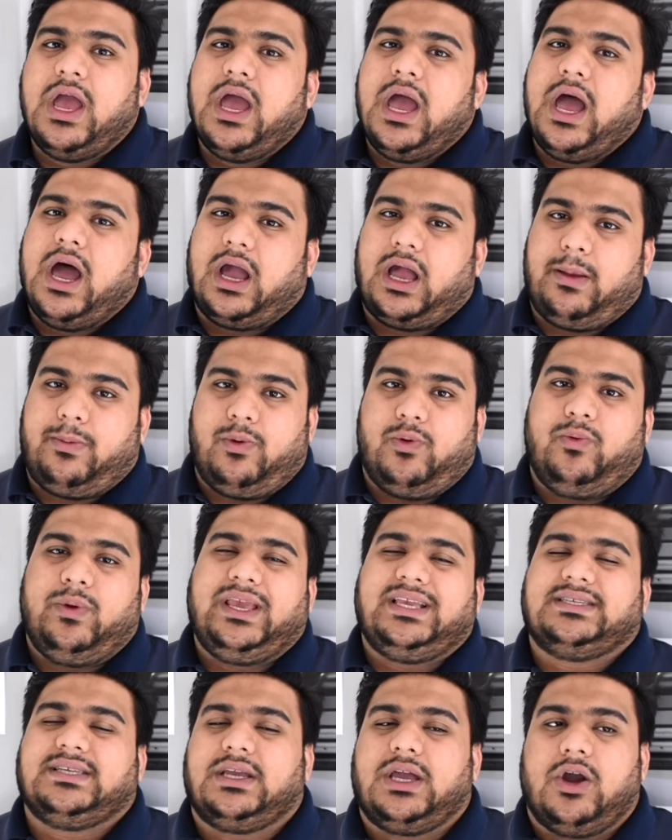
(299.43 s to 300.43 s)
a couple
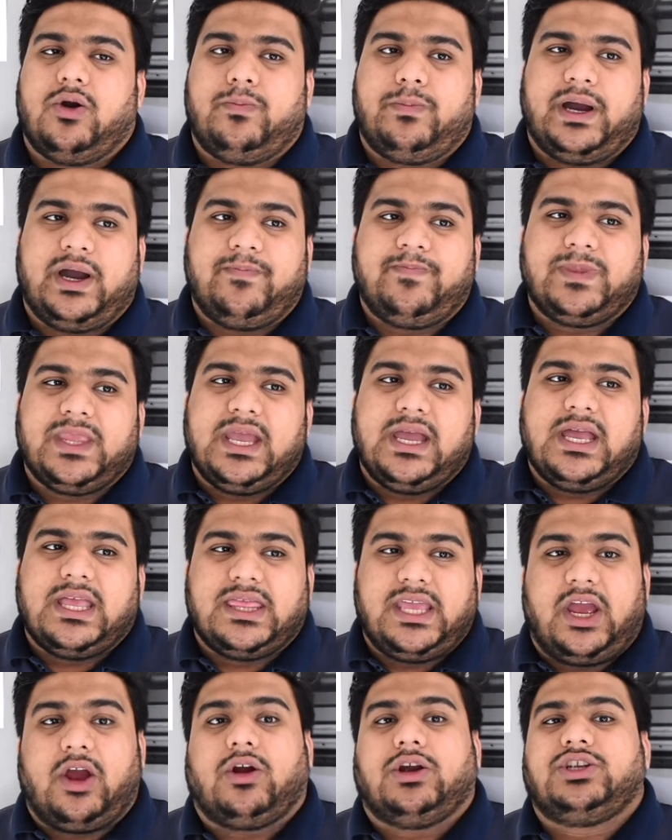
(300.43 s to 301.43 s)
weeks ago, but
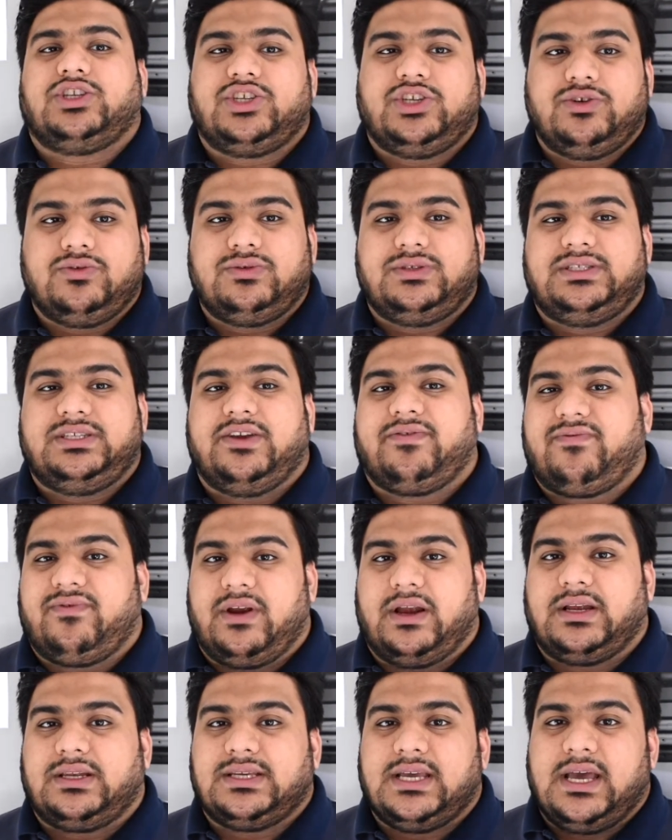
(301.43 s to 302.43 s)
they are two
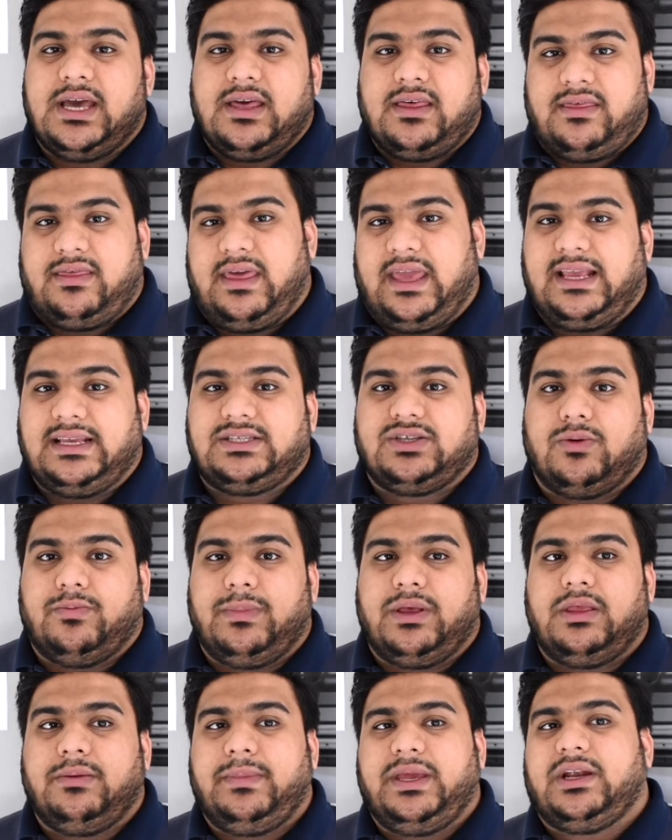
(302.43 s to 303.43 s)
different thing. So
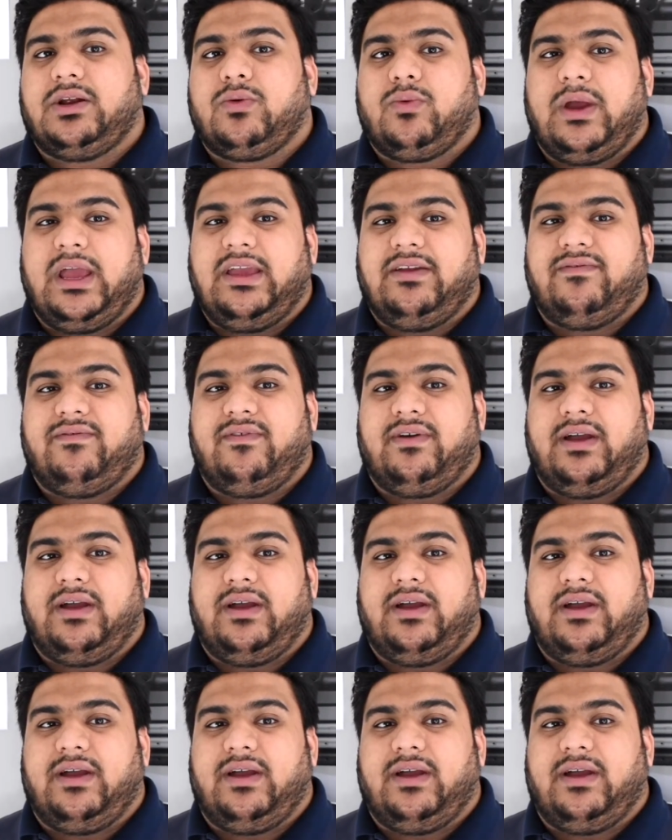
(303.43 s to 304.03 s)
millimeter wave,